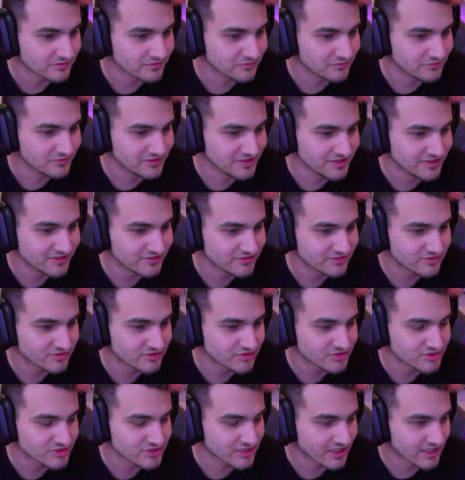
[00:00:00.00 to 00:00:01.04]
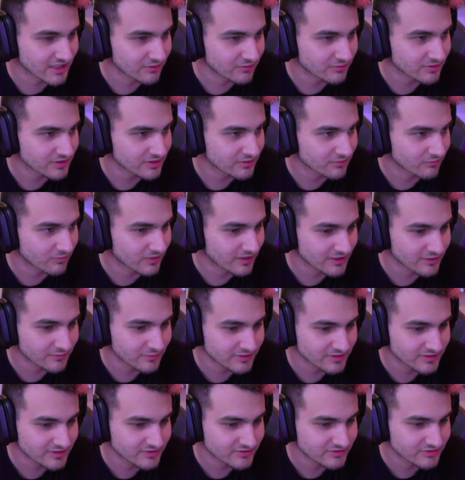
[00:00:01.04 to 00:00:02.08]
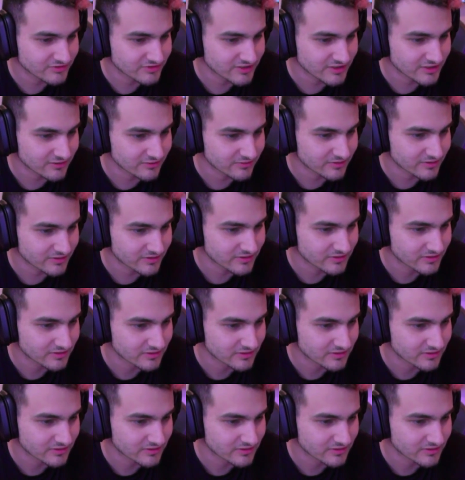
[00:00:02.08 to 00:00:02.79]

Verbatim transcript: You need to shower? Why do I need to shower?